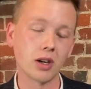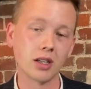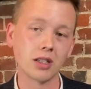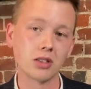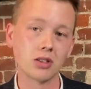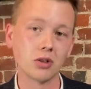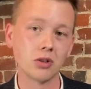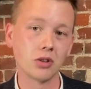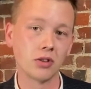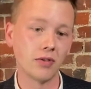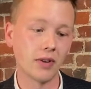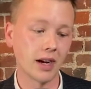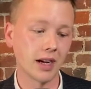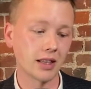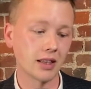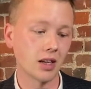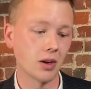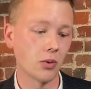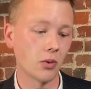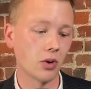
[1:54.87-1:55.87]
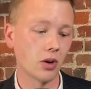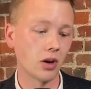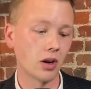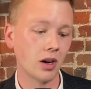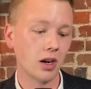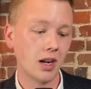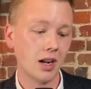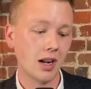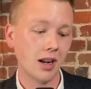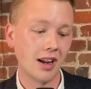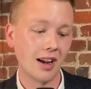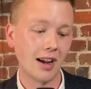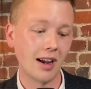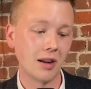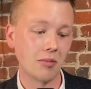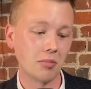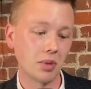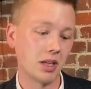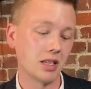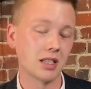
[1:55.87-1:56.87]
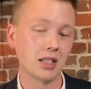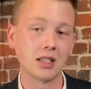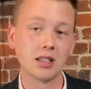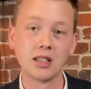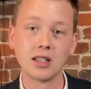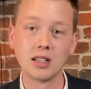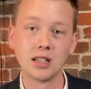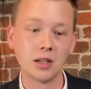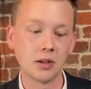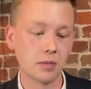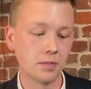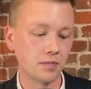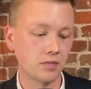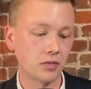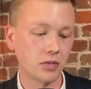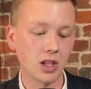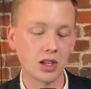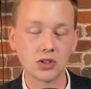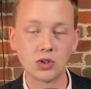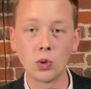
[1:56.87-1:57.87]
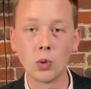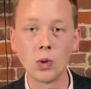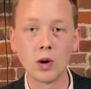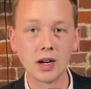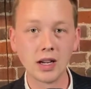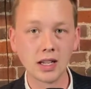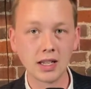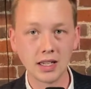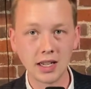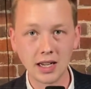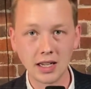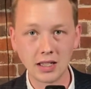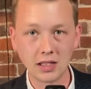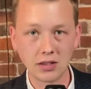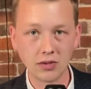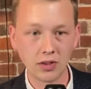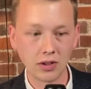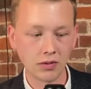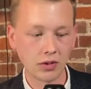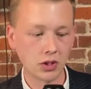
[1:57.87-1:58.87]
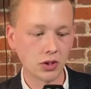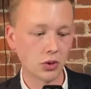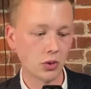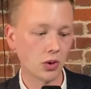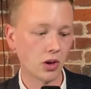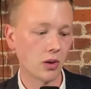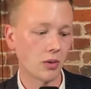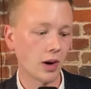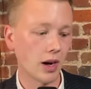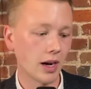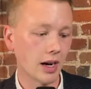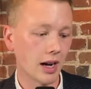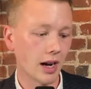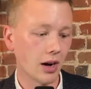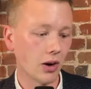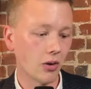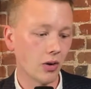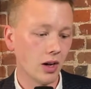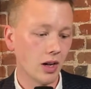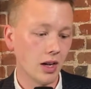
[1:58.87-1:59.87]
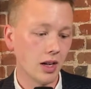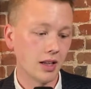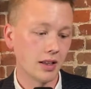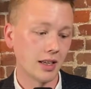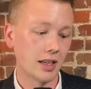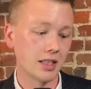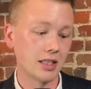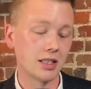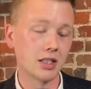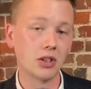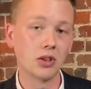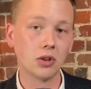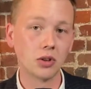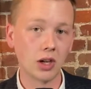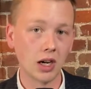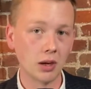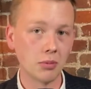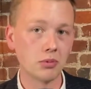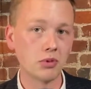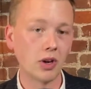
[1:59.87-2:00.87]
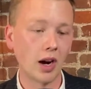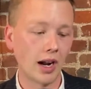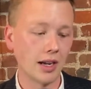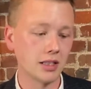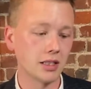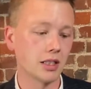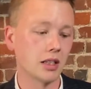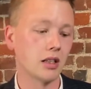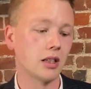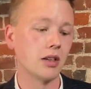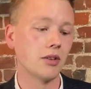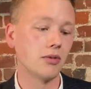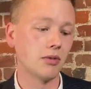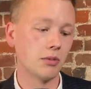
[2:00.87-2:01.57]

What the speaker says: So the fact that we're at basically 20 days of inventory right now, that is still up drastically from